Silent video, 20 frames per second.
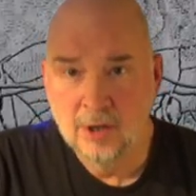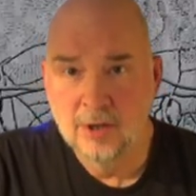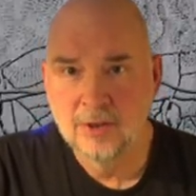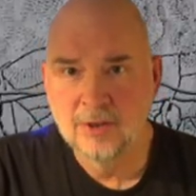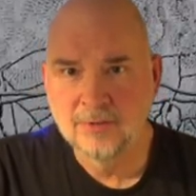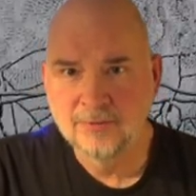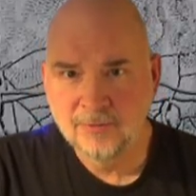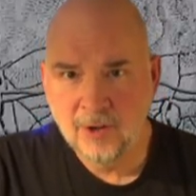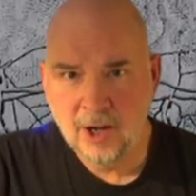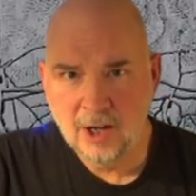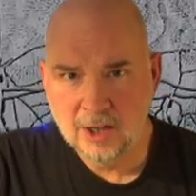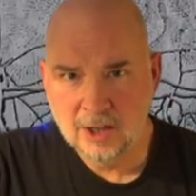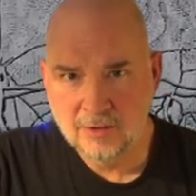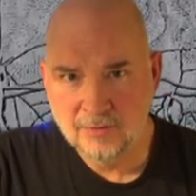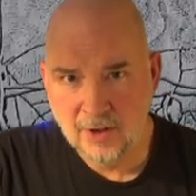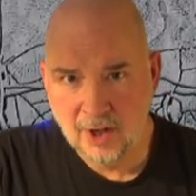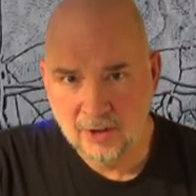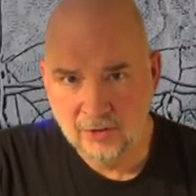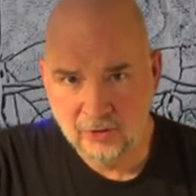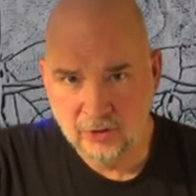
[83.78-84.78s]
The fog of
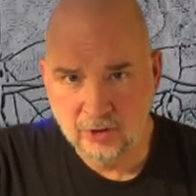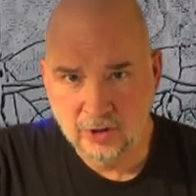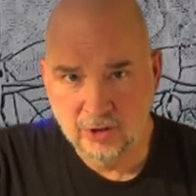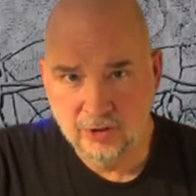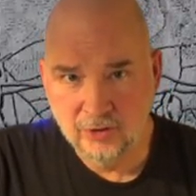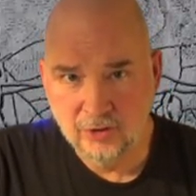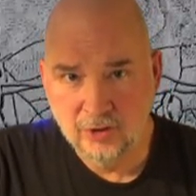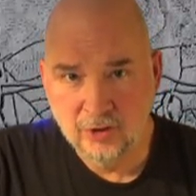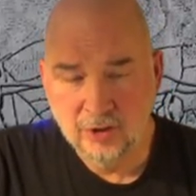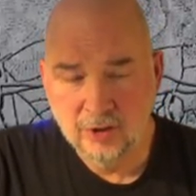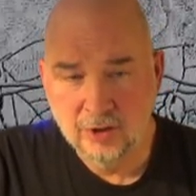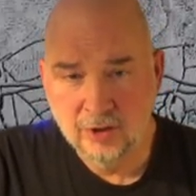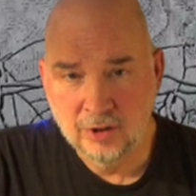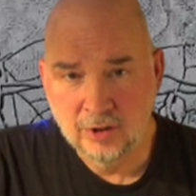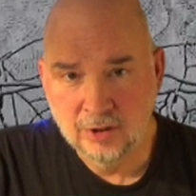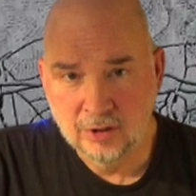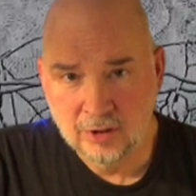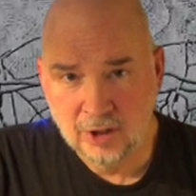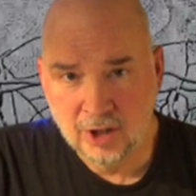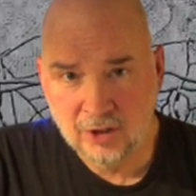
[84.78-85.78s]
Austerlitz
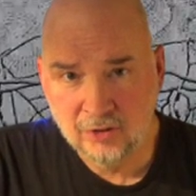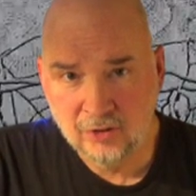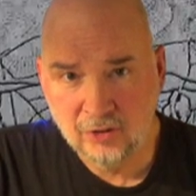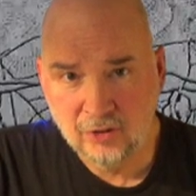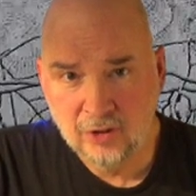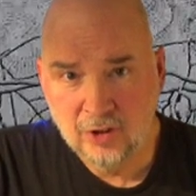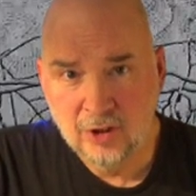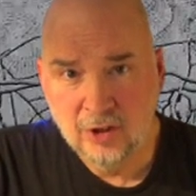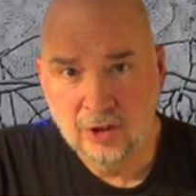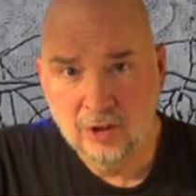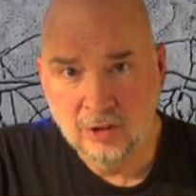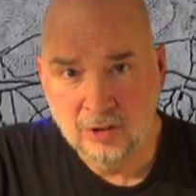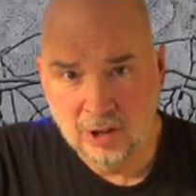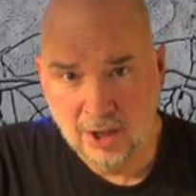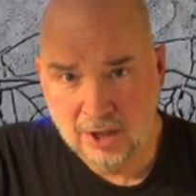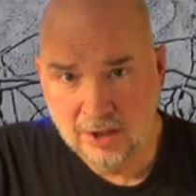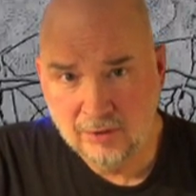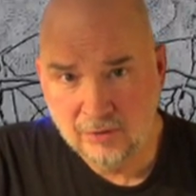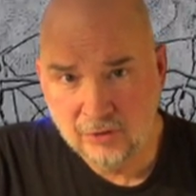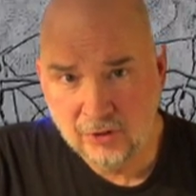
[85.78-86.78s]
cuts
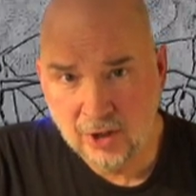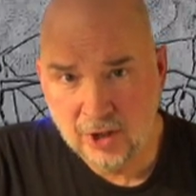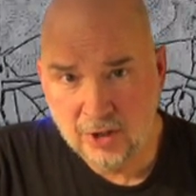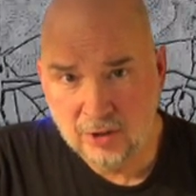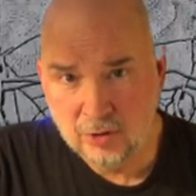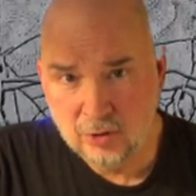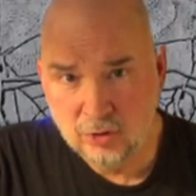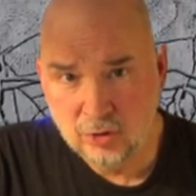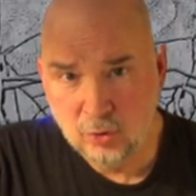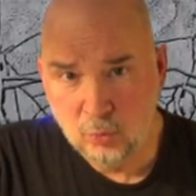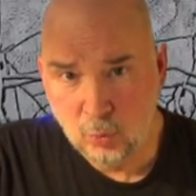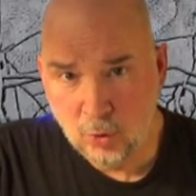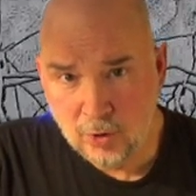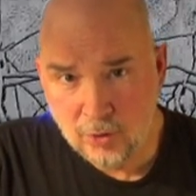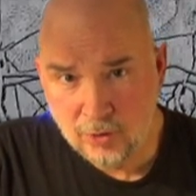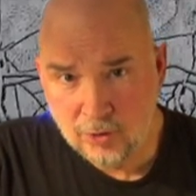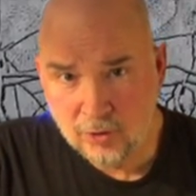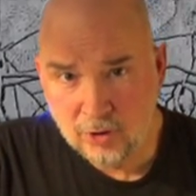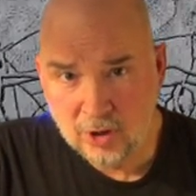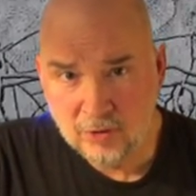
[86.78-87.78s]
line of sight to
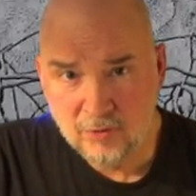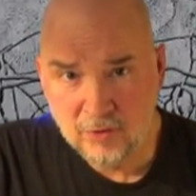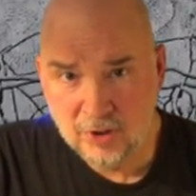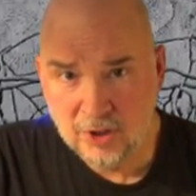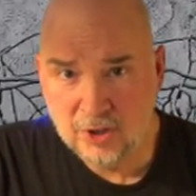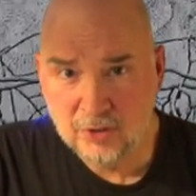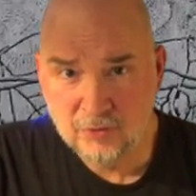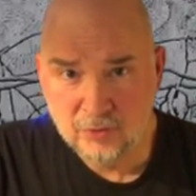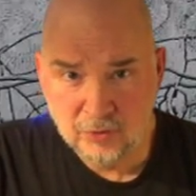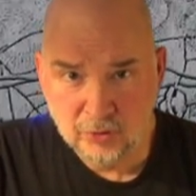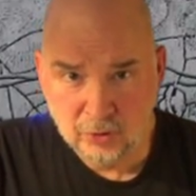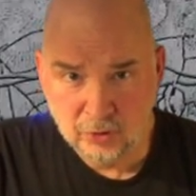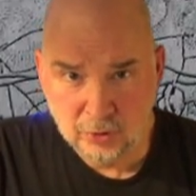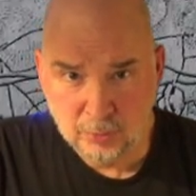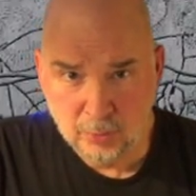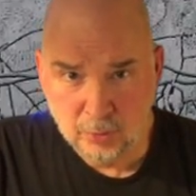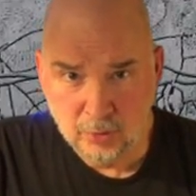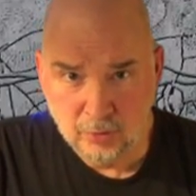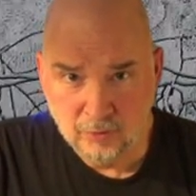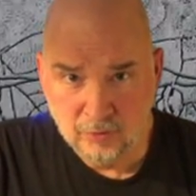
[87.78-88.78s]
1/3 of an infantry
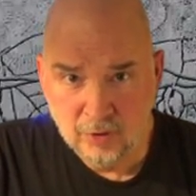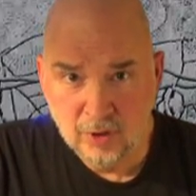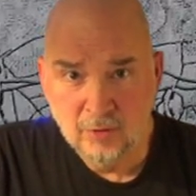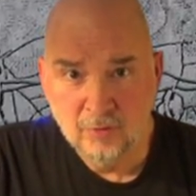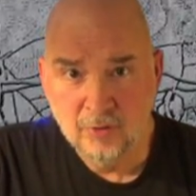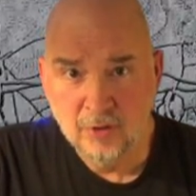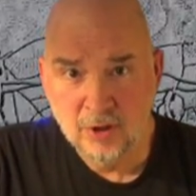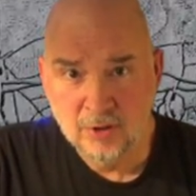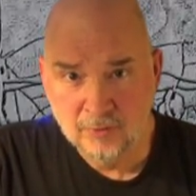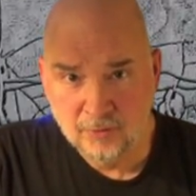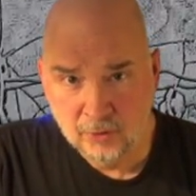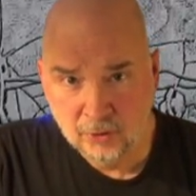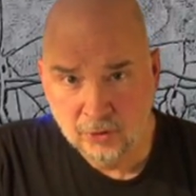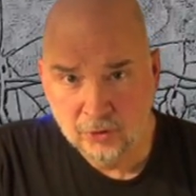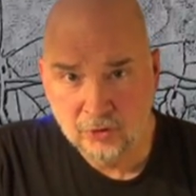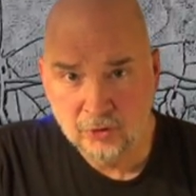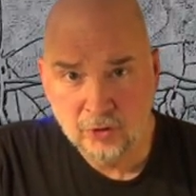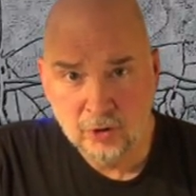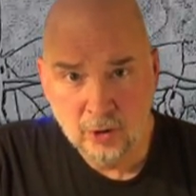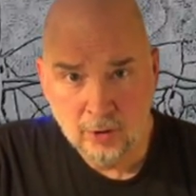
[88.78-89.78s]
move for the
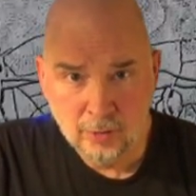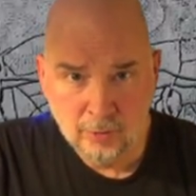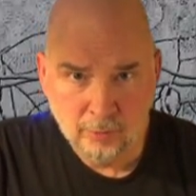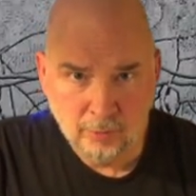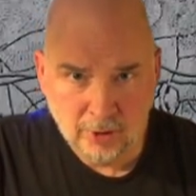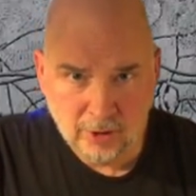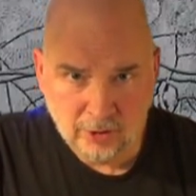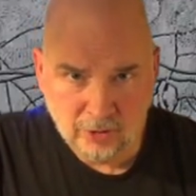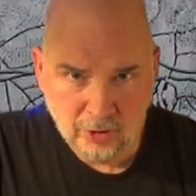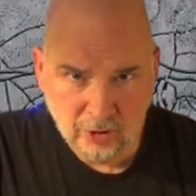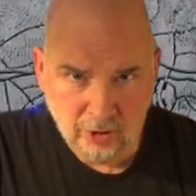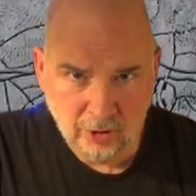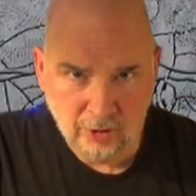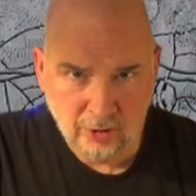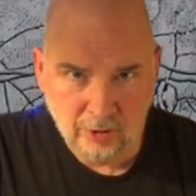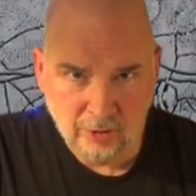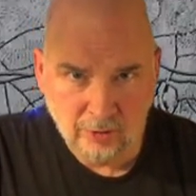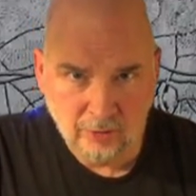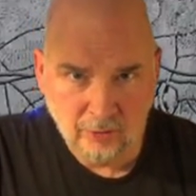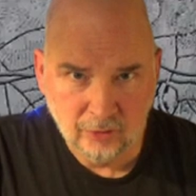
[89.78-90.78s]
first 3
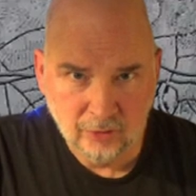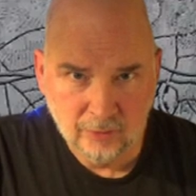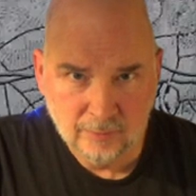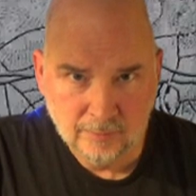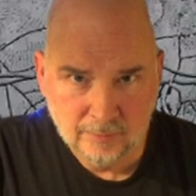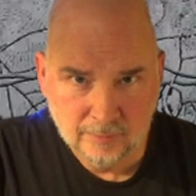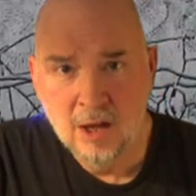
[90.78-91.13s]
turns.